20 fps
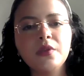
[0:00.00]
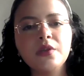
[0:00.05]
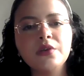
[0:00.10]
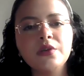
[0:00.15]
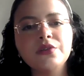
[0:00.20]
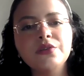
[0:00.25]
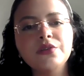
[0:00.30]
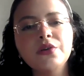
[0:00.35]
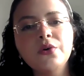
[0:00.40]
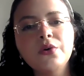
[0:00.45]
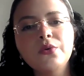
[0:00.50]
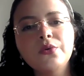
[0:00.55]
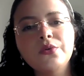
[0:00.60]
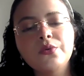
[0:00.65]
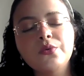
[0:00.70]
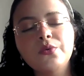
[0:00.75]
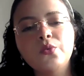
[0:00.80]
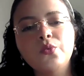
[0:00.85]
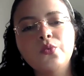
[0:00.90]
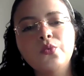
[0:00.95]
So
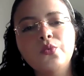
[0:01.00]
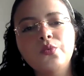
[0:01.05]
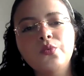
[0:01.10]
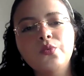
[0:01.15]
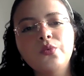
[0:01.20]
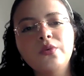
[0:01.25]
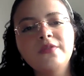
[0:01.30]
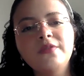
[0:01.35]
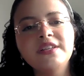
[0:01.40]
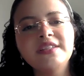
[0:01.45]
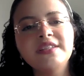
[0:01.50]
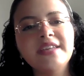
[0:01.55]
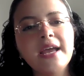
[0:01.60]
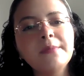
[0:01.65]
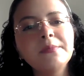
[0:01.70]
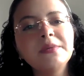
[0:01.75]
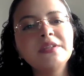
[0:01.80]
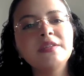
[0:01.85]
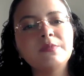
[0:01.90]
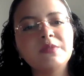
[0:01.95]
we've
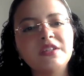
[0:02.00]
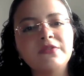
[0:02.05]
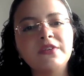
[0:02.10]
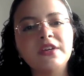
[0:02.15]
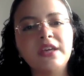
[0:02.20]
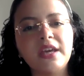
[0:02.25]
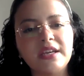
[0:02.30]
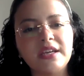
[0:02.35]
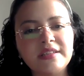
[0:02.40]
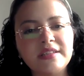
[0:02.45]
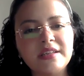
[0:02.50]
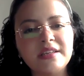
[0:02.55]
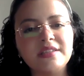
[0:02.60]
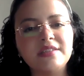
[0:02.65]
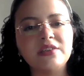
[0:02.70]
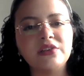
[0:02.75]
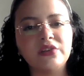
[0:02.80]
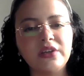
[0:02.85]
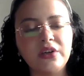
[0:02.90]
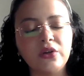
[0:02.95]
examined specific cases
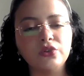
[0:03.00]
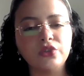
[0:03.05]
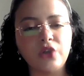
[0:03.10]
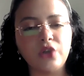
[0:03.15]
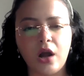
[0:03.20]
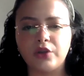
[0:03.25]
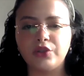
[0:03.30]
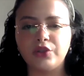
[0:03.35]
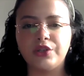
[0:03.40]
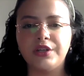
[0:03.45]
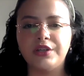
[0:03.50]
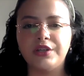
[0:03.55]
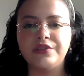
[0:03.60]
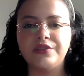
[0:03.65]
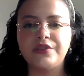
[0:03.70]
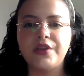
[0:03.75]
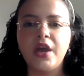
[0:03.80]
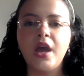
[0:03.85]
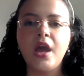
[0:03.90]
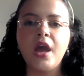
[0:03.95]
and legal
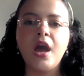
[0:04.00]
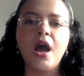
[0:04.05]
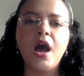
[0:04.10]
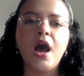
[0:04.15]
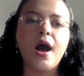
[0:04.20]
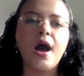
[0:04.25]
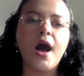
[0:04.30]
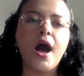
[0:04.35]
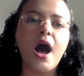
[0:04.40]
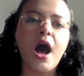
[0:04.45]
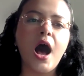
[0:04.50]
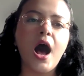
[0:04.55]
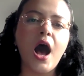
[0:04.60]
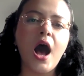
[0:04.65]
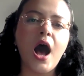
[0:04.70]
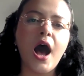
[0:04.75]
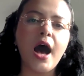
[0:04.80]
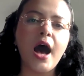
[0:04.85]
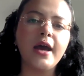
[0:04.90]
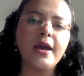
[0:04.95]
doctrines.
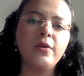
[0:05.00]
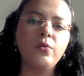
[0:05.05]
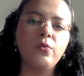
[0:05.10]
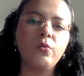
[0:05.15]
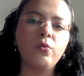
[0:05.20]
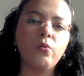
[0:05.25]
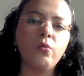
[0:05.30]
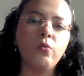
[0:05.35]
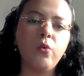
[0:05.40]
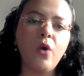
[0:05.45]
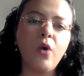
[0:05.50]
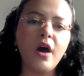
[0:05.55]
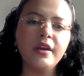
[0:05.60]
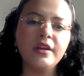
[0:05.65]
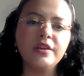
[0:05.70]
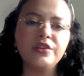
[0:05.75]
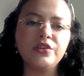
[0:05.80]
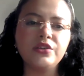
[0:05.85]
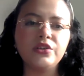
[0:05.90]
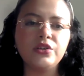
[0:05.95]
I want
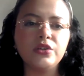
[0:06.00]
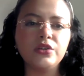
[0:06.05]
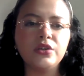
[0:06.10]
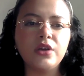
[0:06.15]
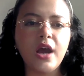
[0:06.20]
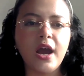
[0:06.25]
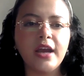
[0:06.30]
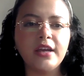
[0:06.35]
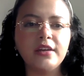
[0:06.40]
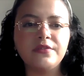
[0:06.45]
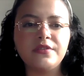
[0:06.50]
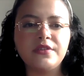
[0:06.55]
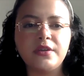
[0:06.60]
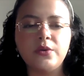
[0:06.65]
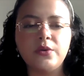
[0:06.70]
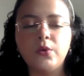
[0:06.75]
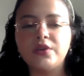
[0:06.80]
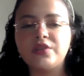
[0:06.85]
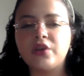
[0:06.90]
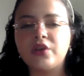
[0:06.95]
us to kind of see
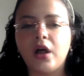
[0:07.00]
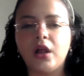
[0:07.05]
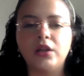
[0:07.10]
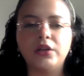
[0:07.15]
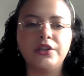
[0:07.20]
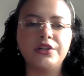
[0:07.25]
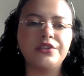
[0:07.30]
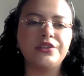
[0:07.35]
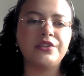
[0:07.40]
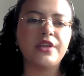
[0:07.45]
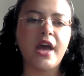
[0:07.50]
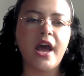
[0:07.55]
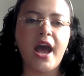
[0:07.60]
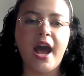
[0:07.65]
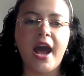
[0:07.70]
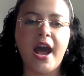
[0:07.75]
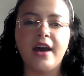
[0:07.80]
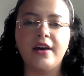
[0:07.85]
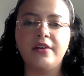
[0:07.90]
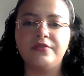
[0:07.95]
what scholars
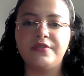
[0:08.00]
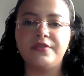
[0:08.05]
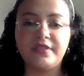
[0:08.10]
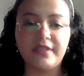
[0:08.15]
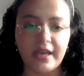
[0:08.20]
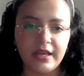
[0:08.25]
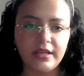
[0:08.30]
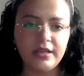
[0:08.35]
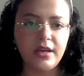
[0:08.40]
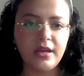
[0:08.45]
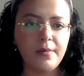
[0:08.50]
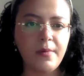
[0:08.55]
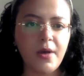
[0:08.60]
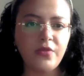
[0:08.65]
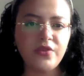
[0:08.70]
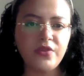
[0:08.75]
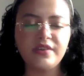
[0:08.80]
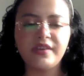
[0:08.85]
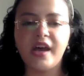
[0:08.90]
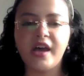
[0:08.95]
have said
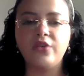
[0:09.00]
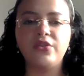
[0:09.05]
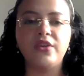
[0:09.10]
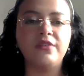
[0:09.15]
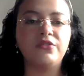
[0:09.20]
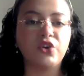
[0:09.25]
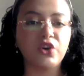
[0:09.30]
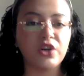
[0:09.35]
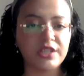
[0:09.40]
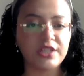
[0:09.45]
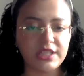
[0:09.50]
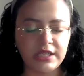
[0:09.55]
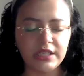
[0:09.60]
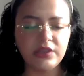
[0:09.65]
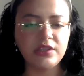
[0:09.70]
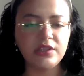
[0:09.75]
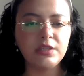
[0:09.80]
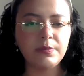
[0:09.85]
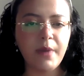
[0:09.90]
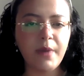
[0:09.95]
about this, how they've critiqued
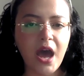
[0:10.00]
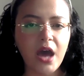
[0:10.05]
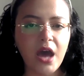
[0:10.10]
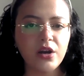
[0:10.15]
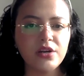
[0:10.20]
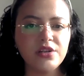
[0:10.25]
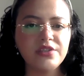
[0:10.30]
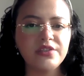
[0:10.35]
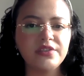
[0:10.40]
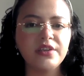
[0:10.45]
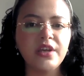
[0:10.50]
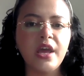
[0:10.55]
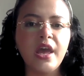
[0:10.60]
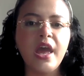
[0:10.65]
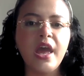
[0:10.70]
these patterns,